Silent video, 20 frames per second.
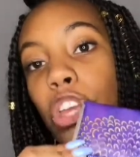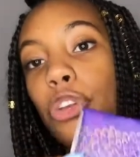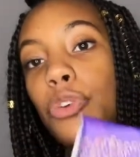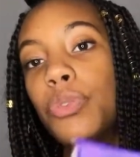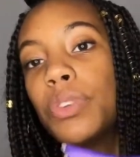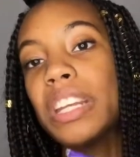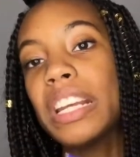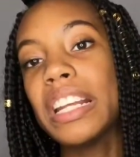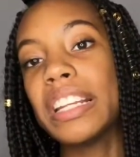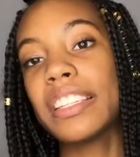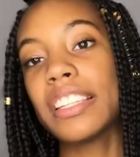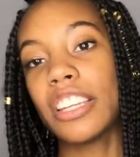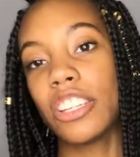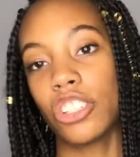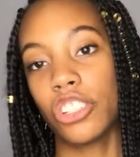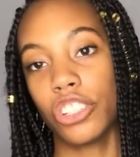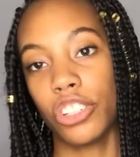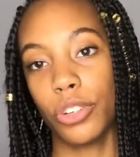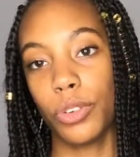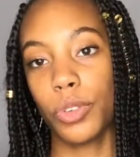You need
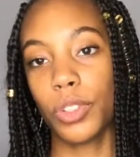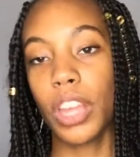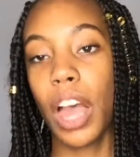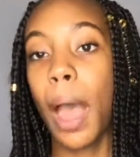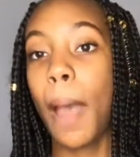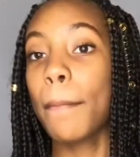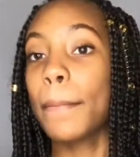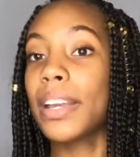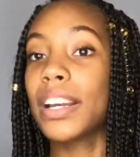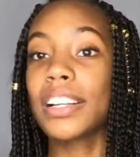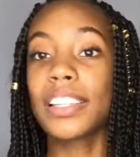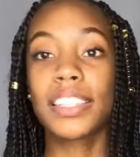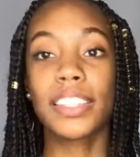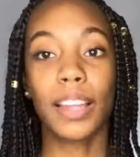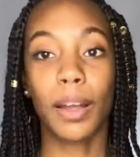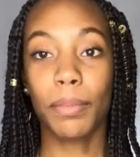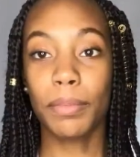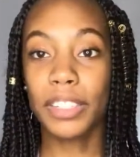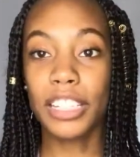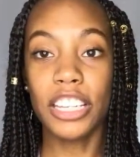tissues. Because
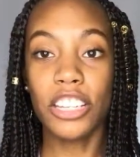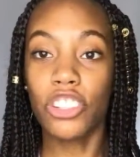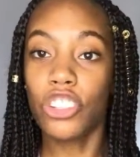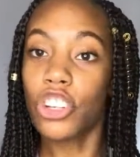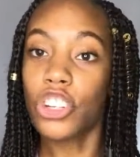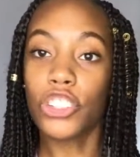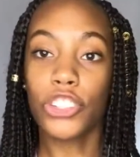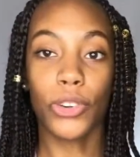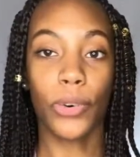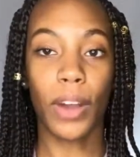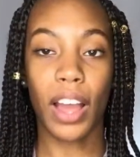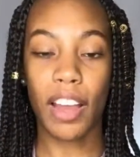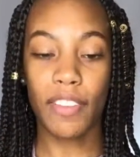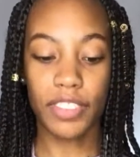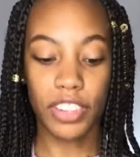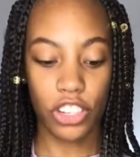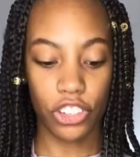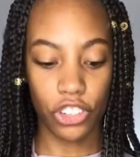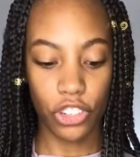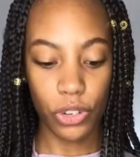some teachers don't have
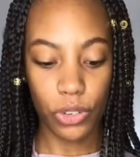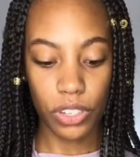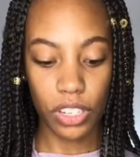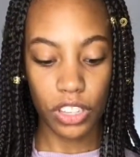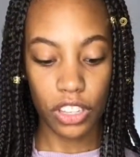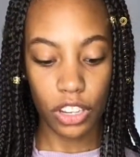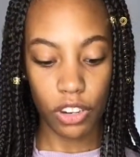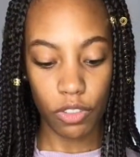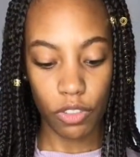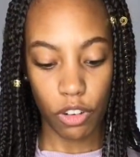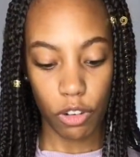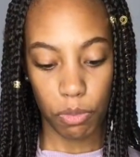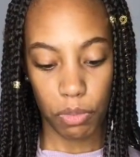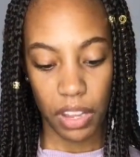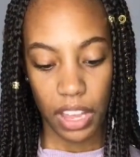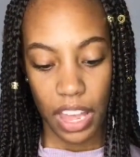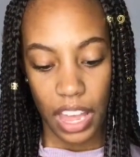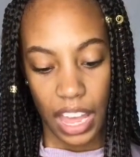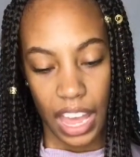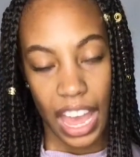tissues in their room.
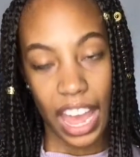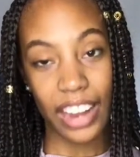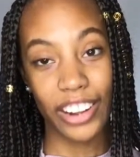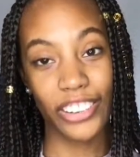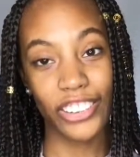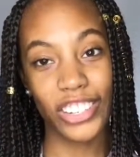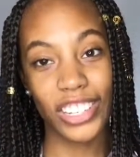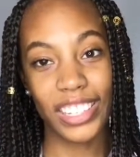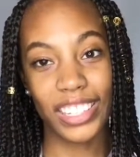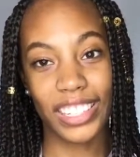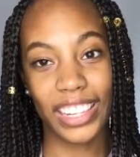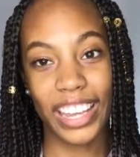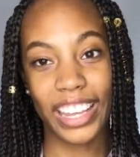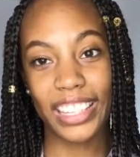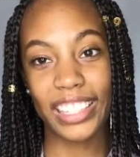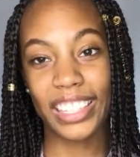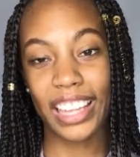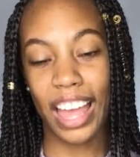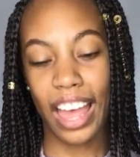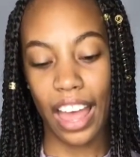And it's just
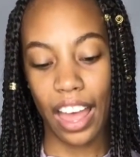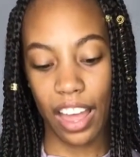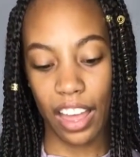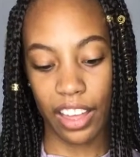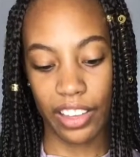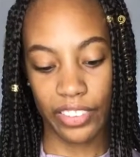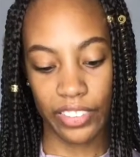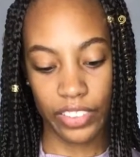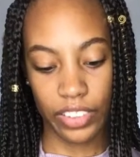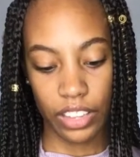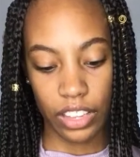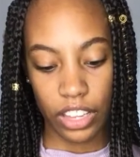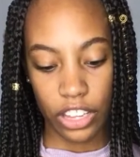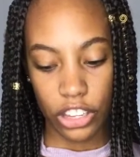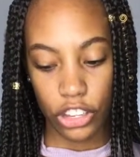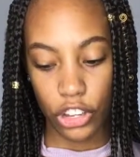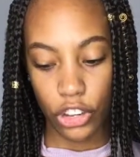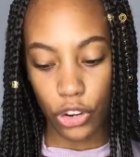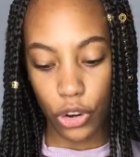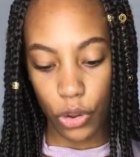nice to have,
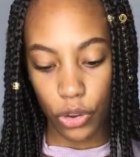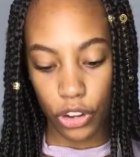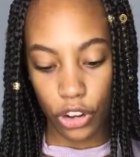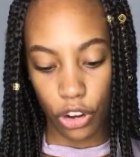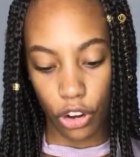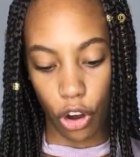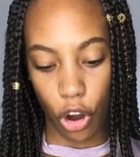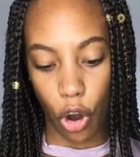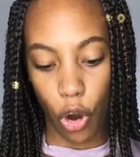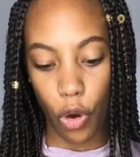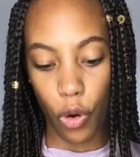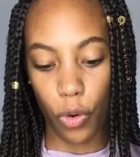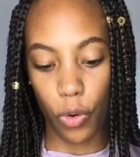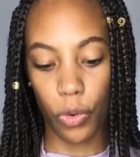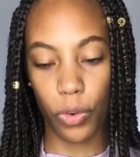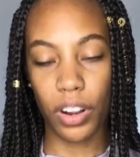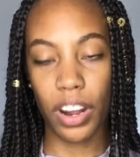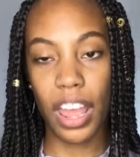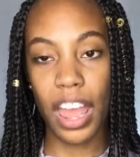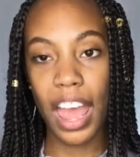you know, your
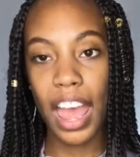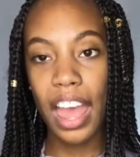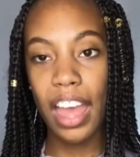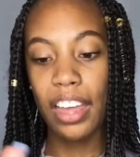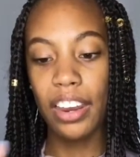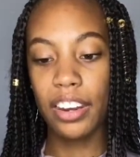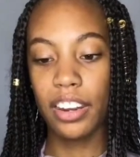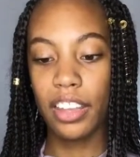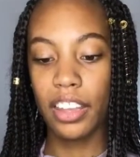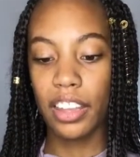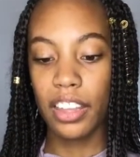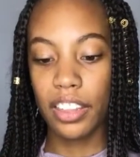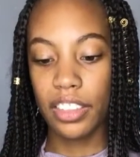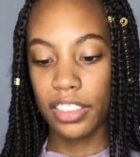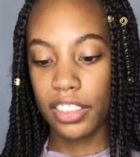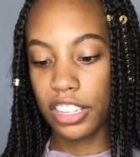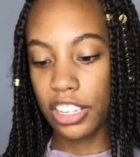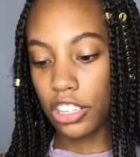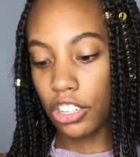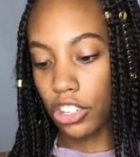own. And
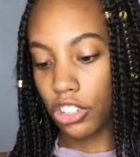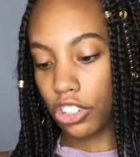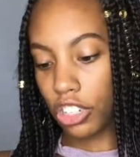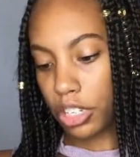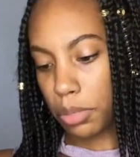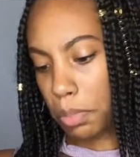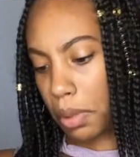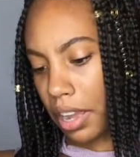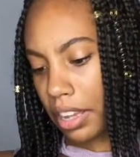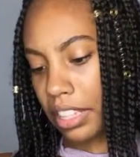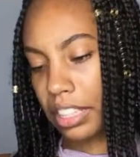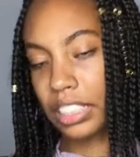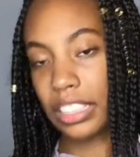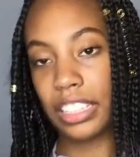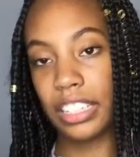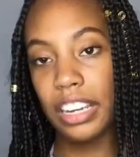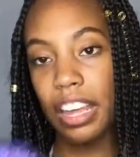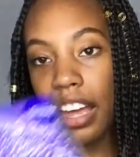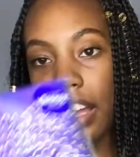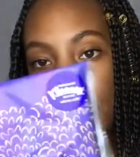these are just by
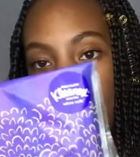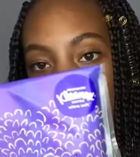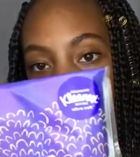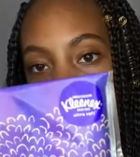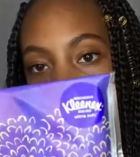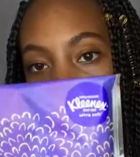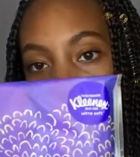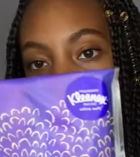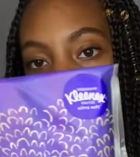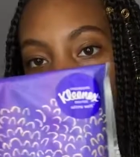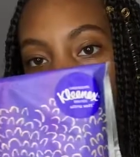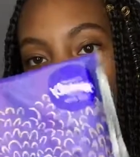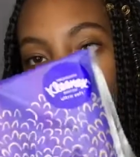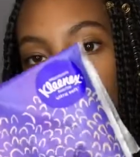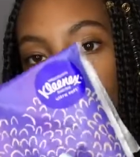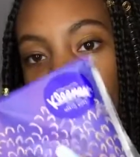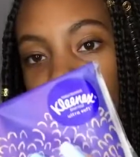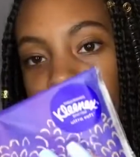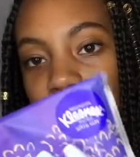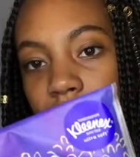Kleenex.
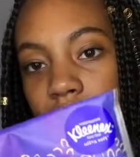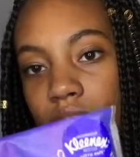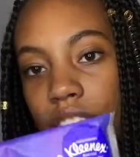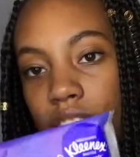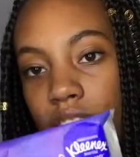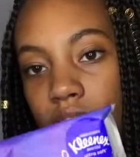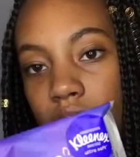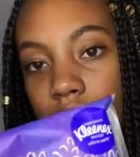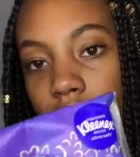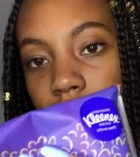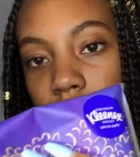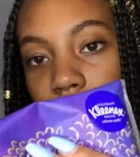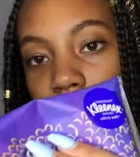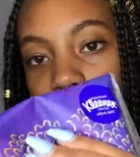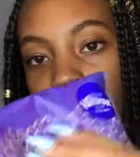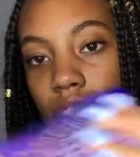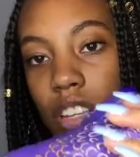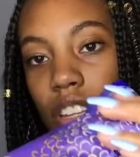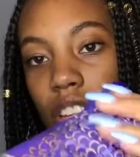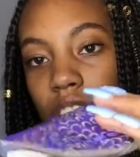And
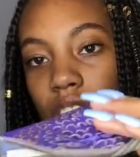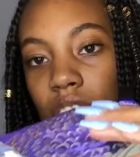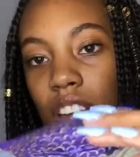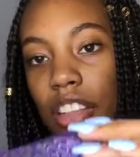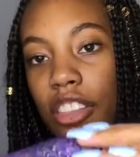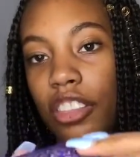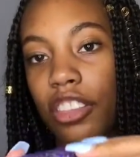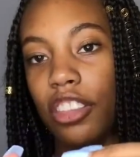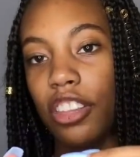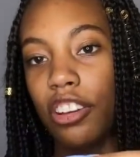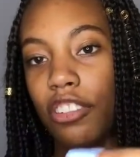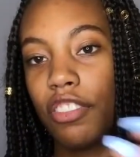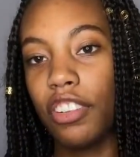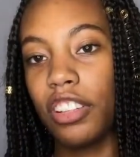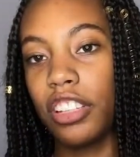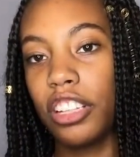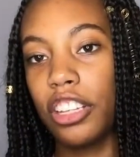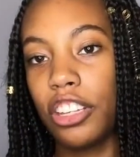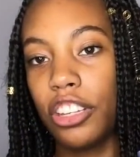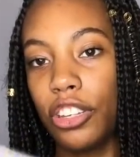they're
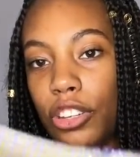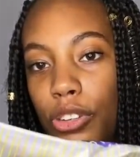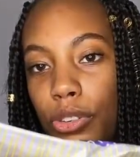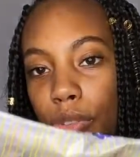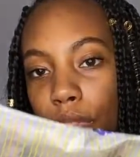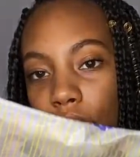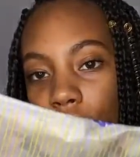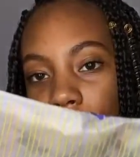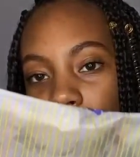really cute.